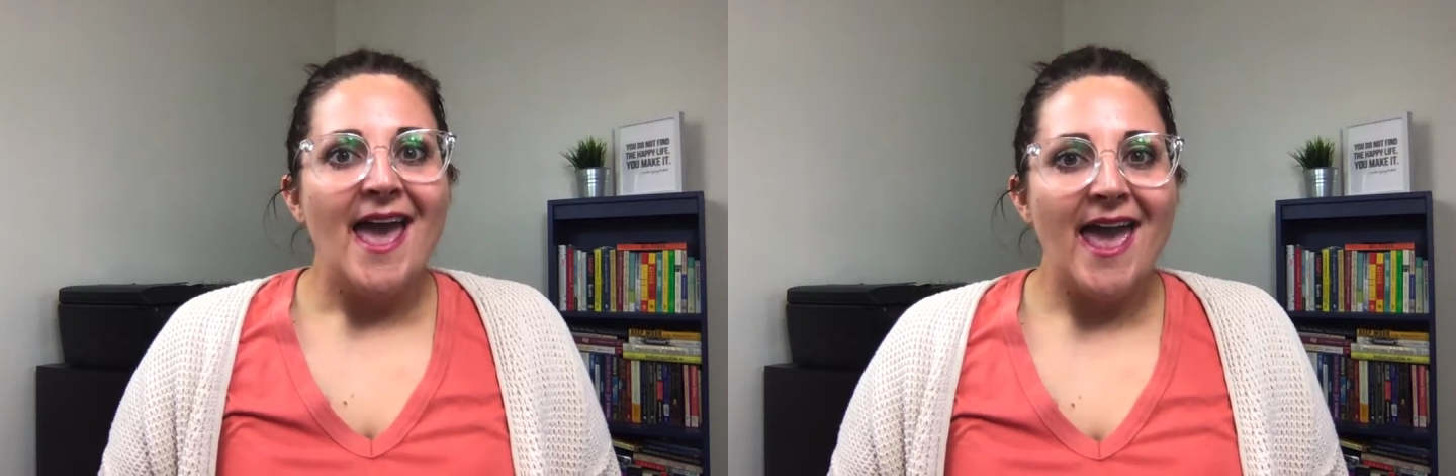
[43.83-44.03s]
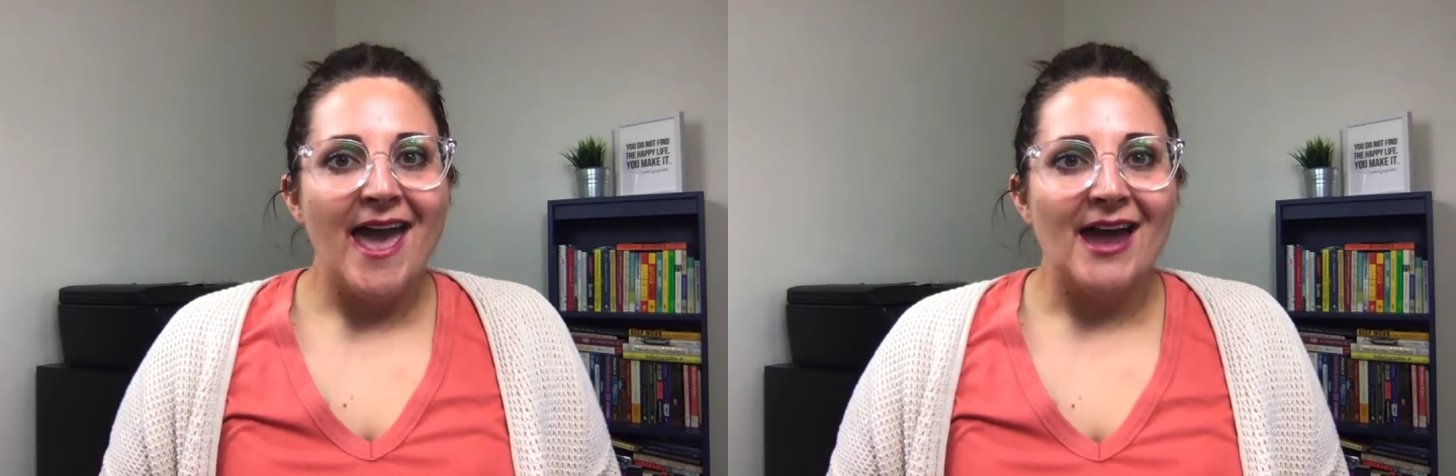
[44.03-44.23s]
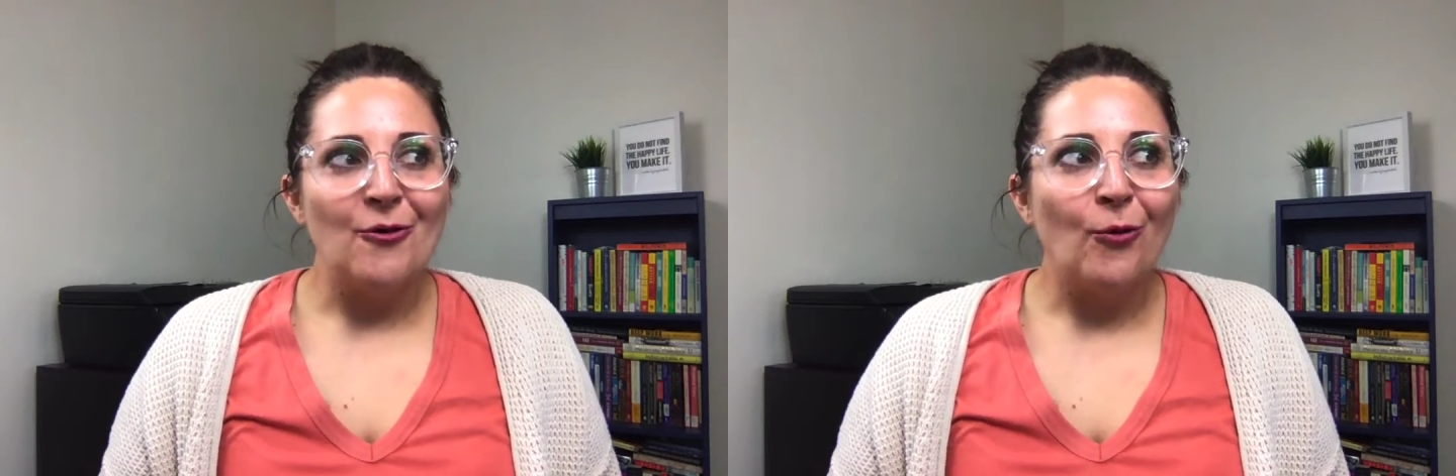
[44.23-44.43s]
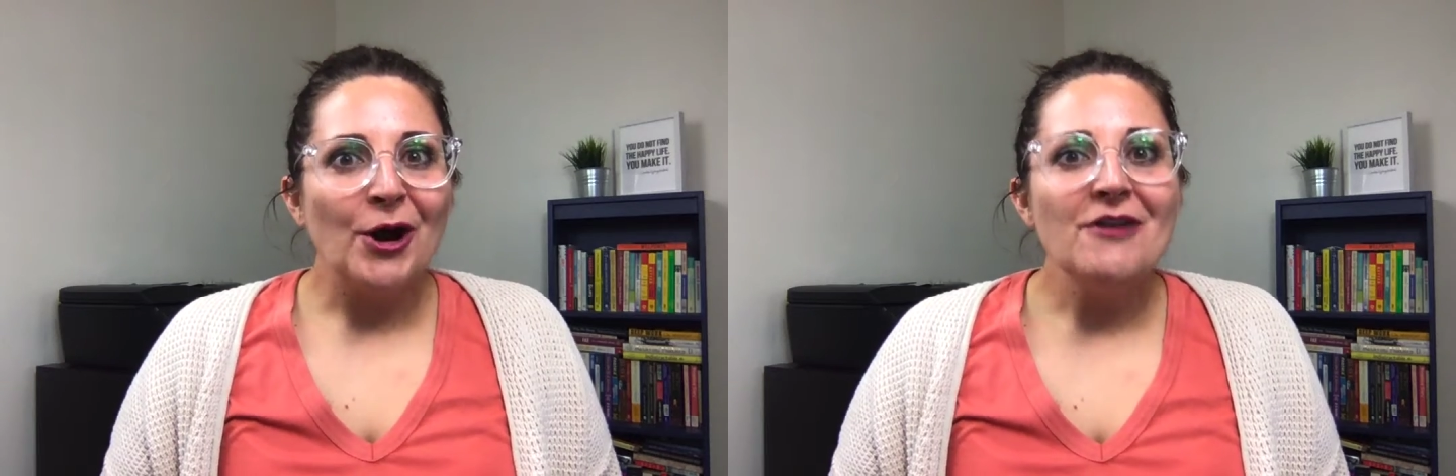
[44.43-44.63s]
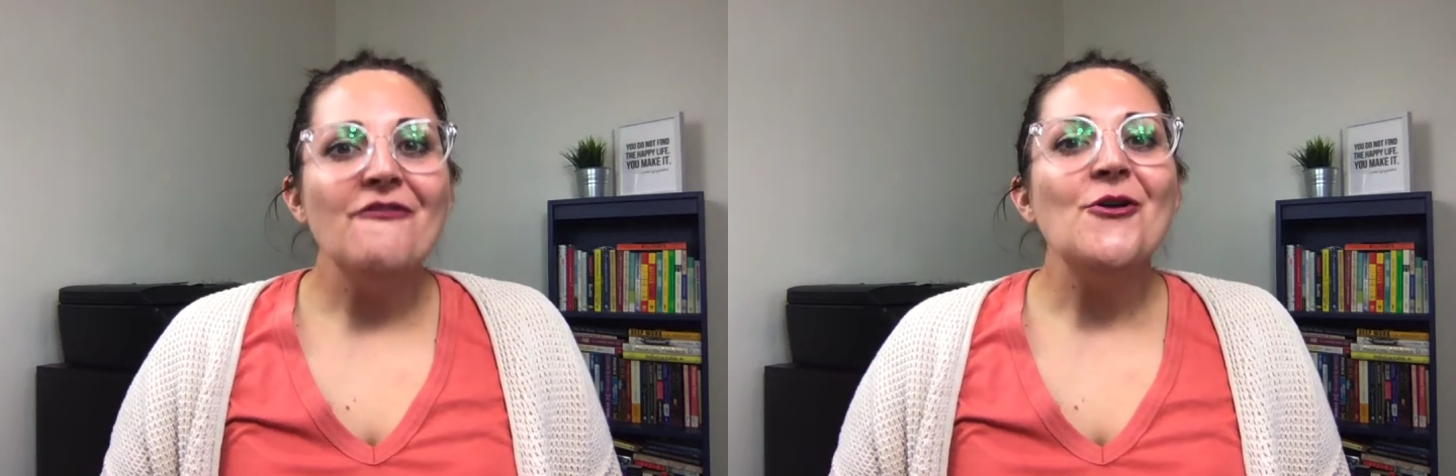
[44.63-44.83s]
And we're going
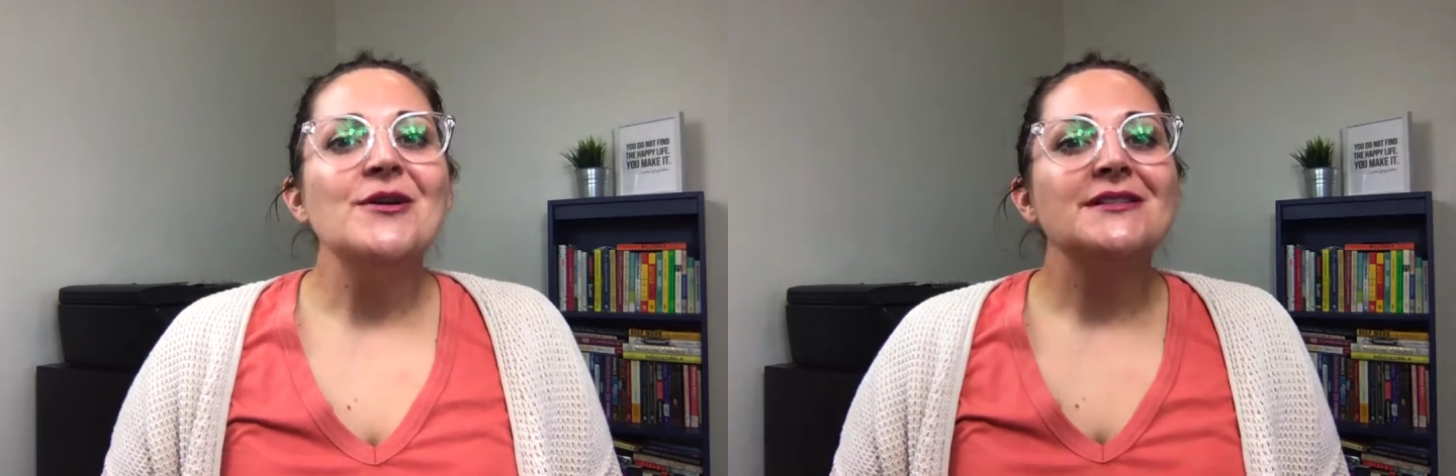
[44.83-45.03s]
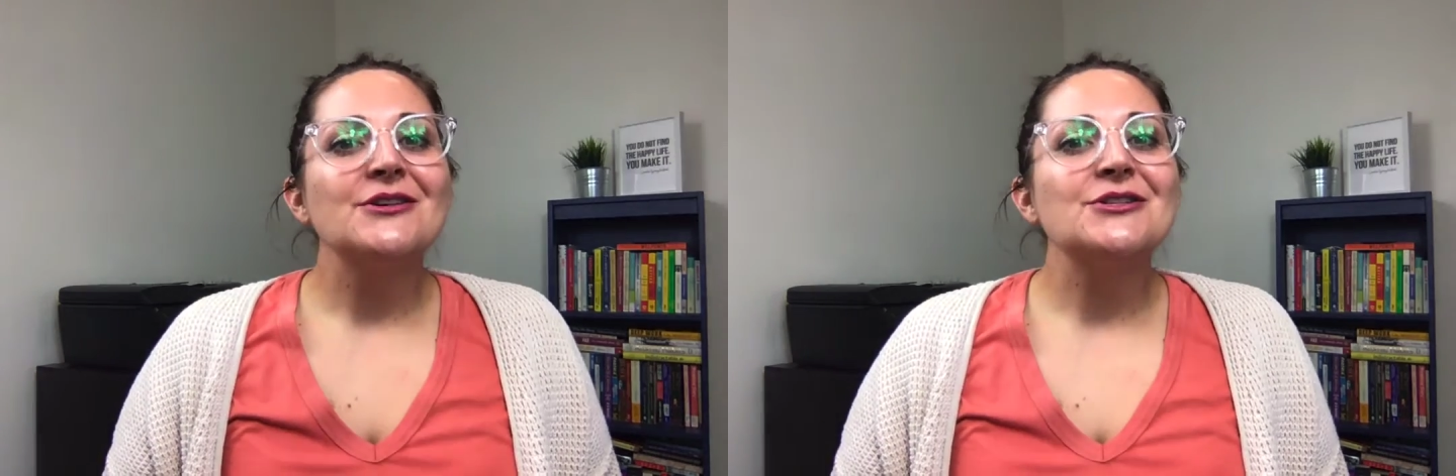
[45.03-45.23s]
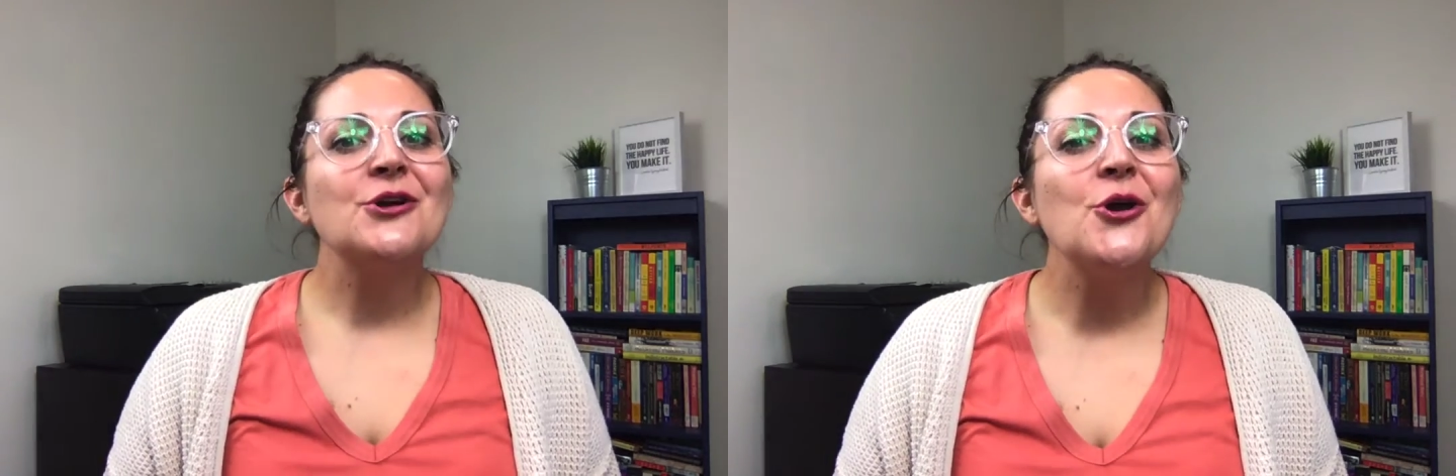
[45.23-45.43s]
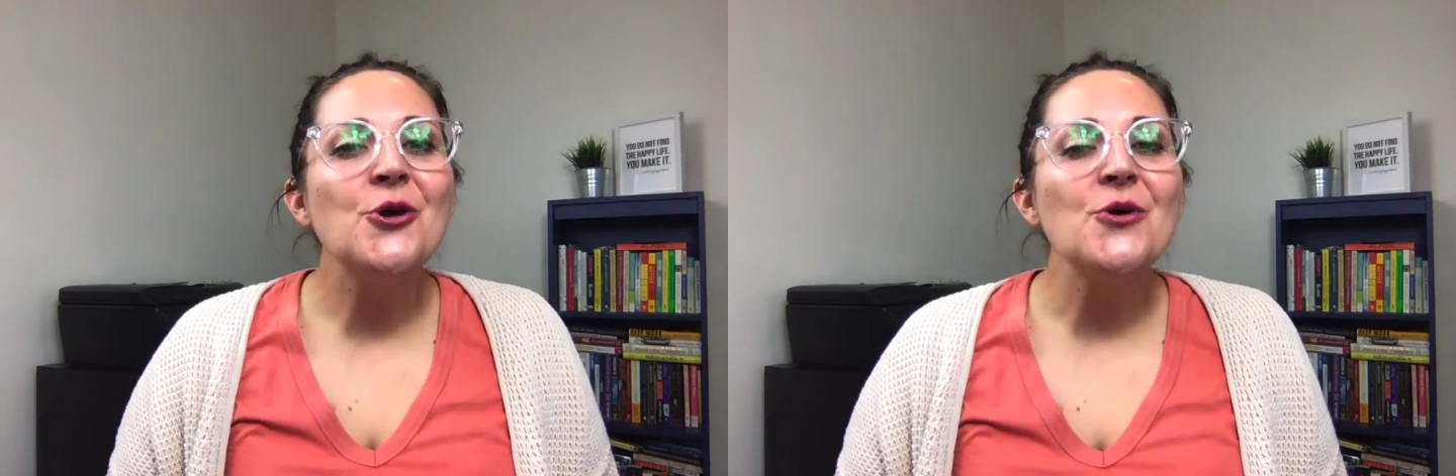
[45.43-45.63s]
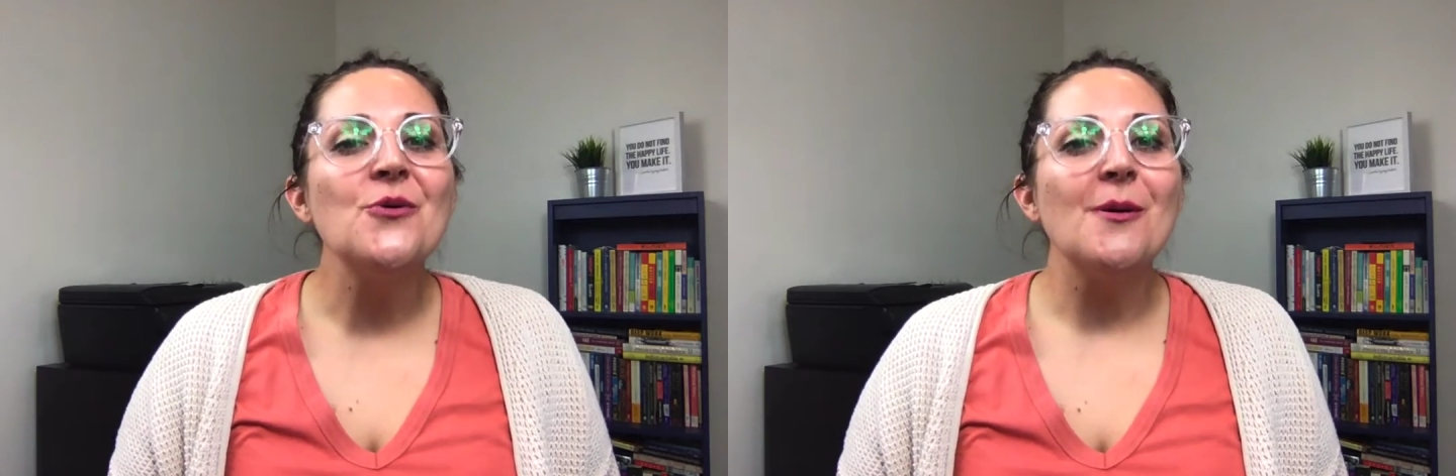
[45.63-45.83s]
to focus on
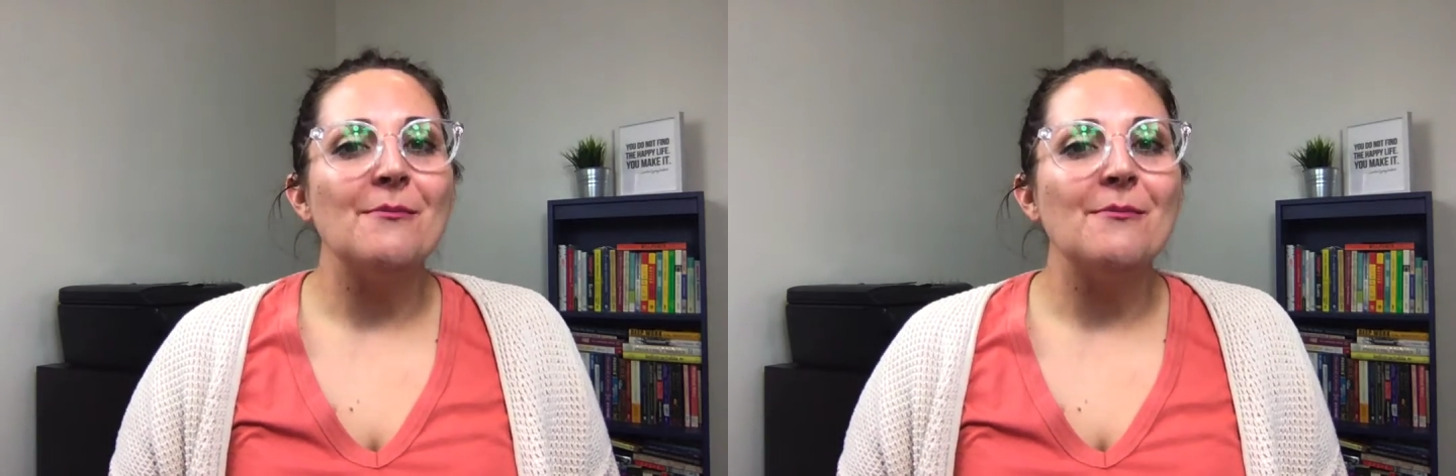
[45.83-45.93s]
two